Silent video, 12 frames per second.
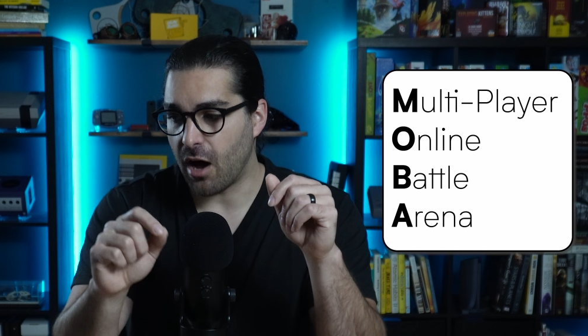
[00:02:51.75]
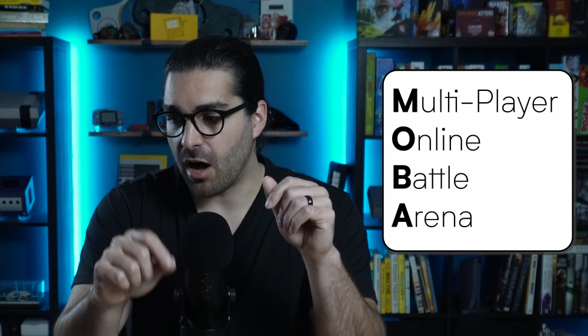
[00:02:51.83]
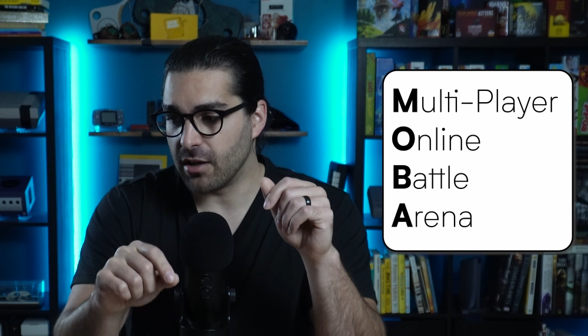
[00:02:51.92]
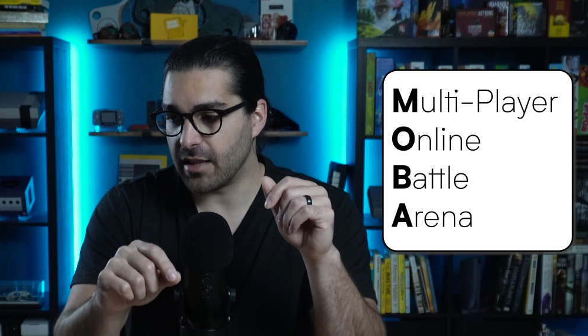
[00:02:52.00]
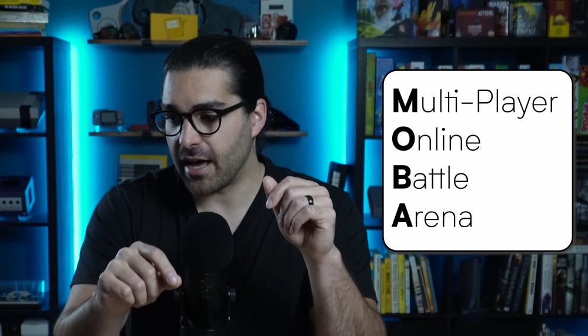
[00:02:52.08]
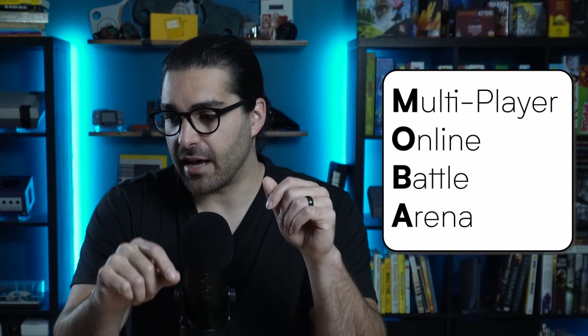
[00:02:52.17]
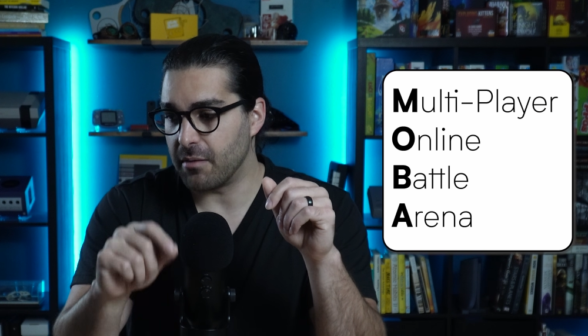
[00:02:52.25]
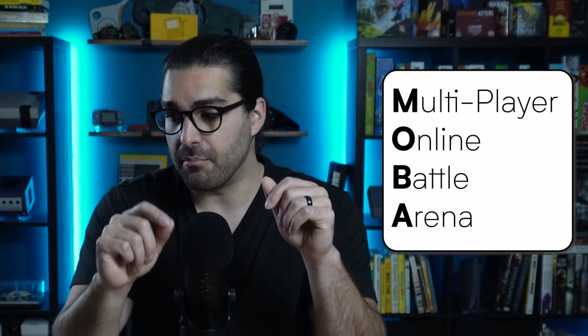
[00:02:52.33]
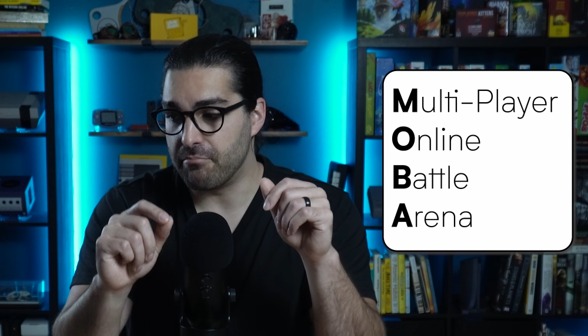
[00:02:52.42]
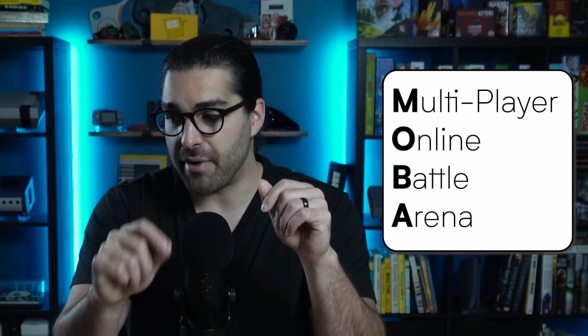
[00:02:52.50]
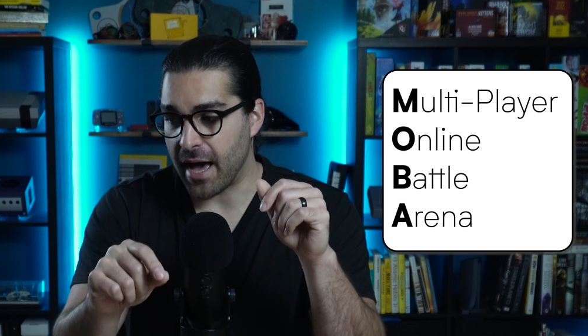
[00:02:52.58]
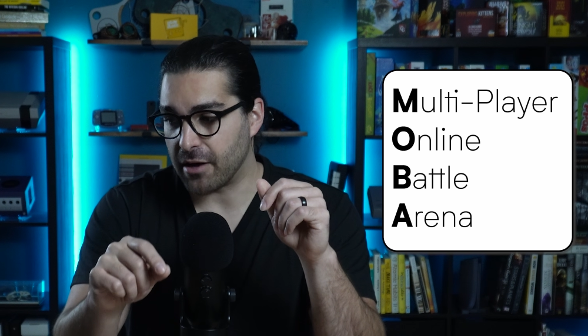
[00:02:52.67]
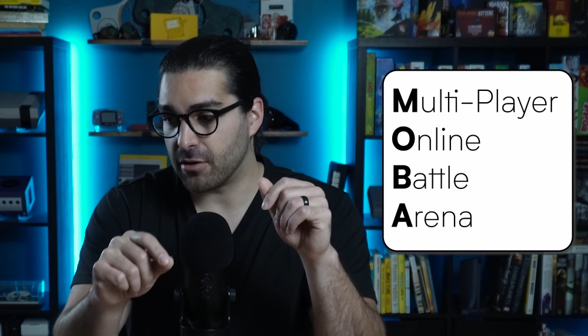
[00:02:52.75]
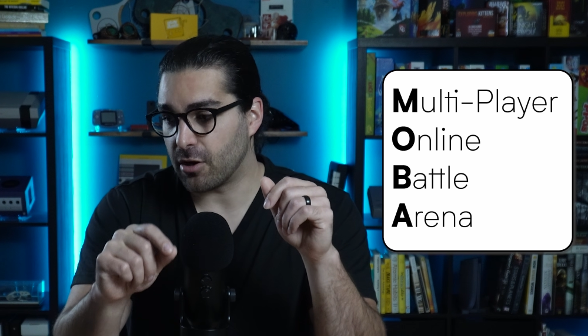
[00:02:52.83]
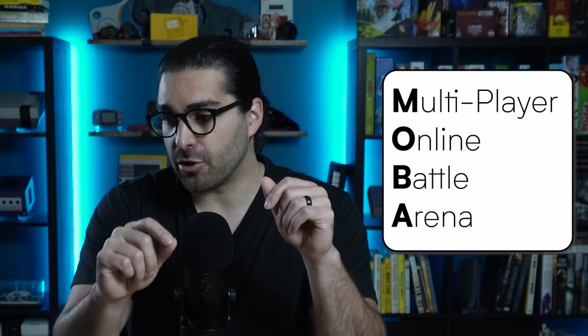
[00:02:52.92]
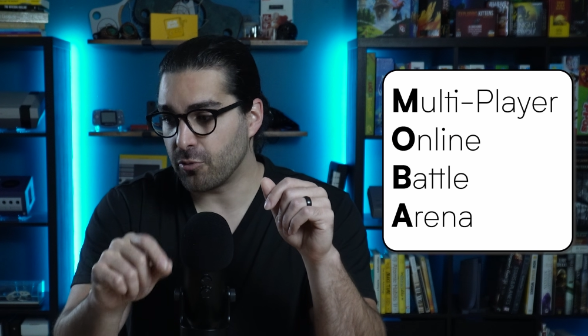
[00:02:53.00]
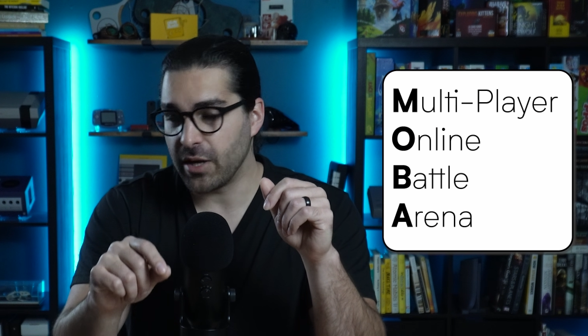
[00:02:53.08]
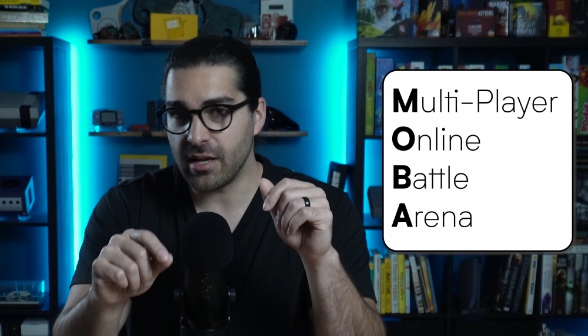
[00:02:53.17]
online battle
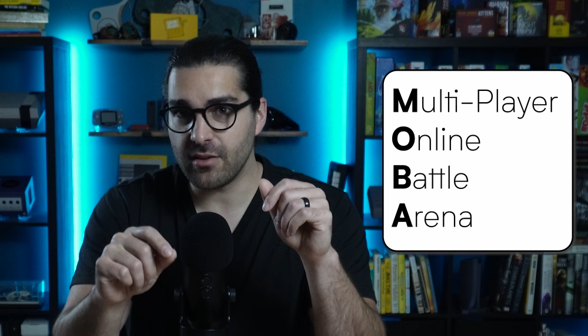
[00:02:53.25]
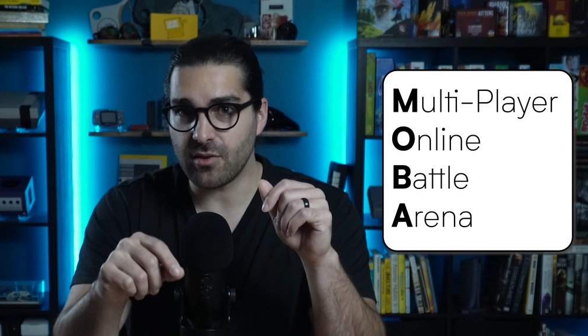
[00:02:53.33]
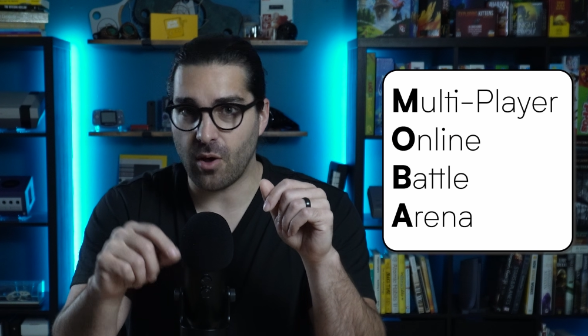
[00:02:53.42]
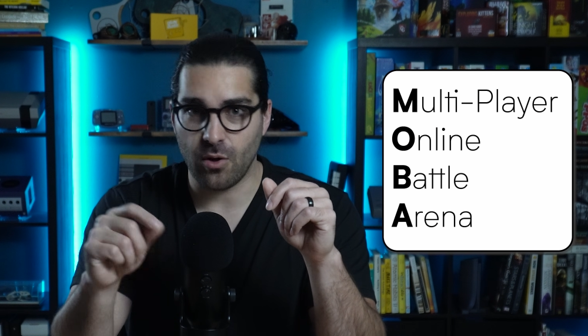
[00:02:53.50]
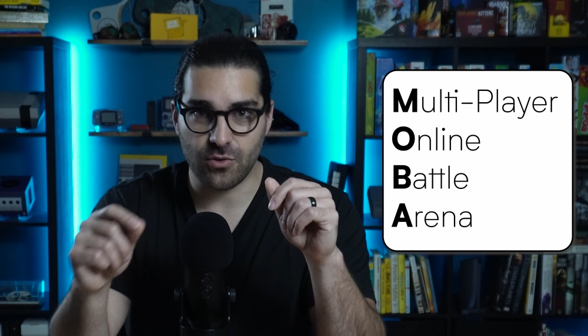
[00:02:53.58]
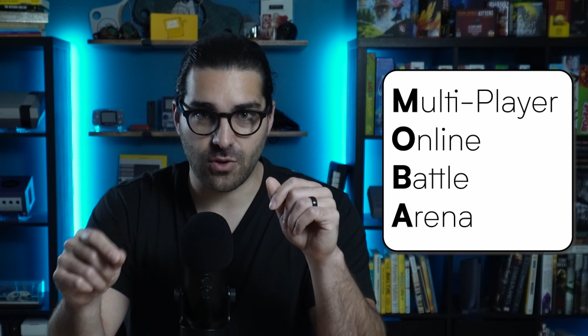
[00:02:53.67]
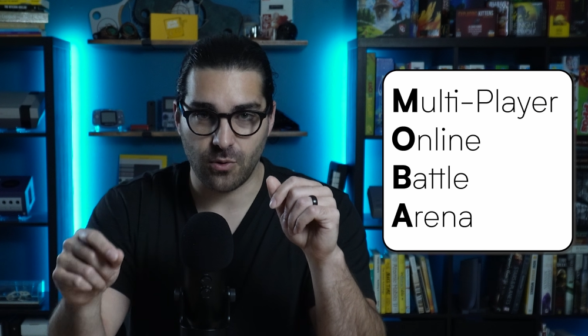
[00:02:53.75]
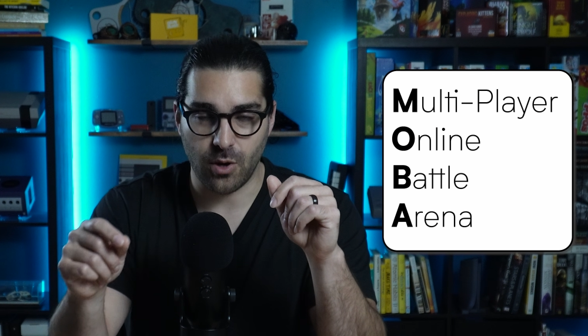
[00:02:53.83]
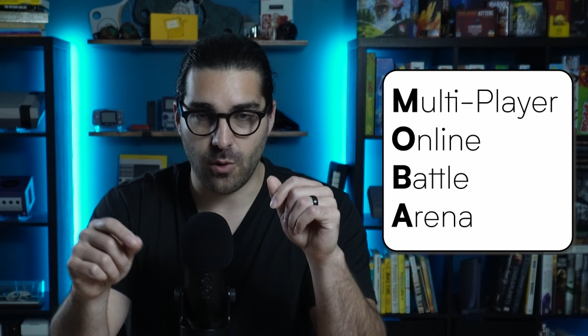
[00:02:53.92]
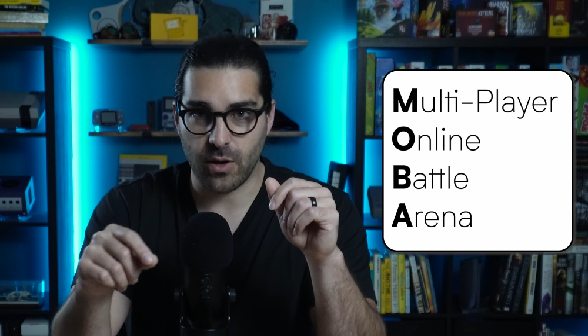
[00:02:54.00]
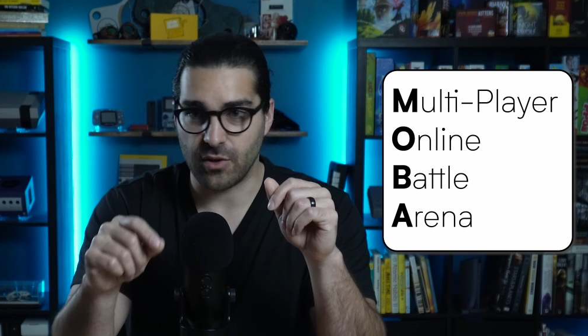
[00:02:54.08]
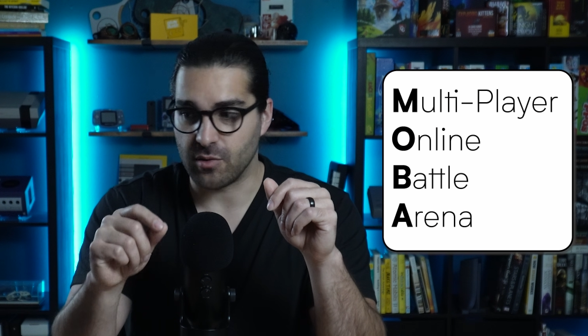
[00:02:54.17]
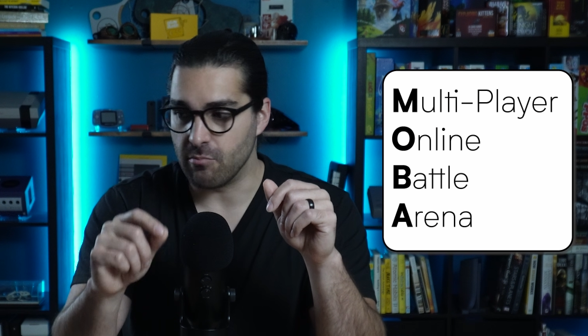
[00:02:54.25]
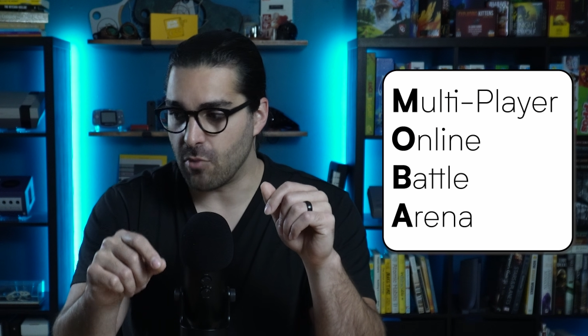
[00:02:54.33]
arenas, also known as